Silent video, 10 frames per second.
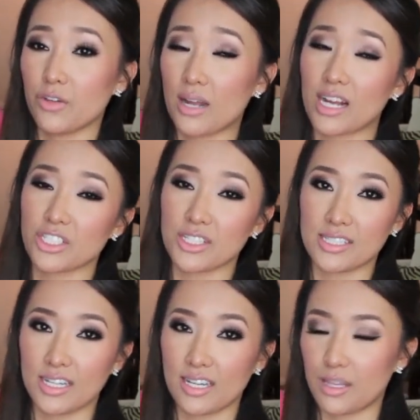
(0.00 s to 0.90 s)
You can actually
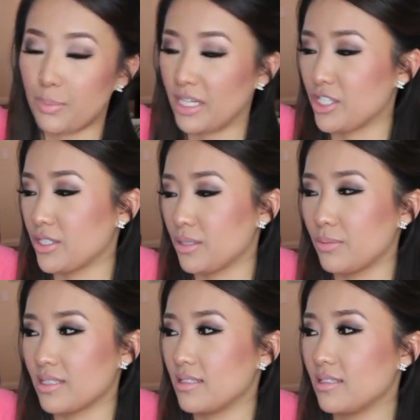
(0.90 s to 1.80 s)
see it in the pictures. It
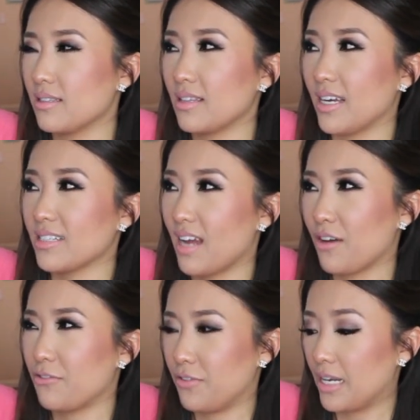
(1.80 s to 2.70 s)
was like
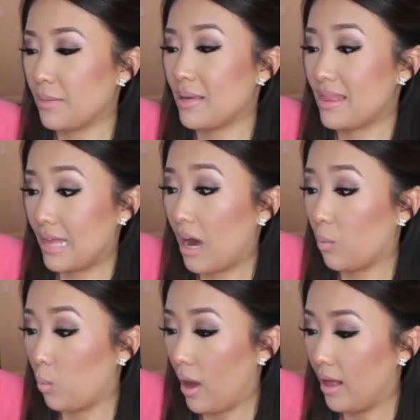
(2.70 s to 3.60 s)
not fitting me
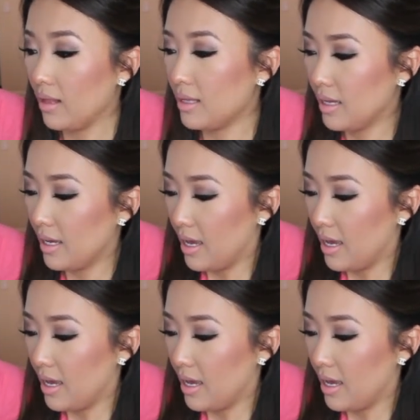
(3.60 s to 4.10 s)
that well.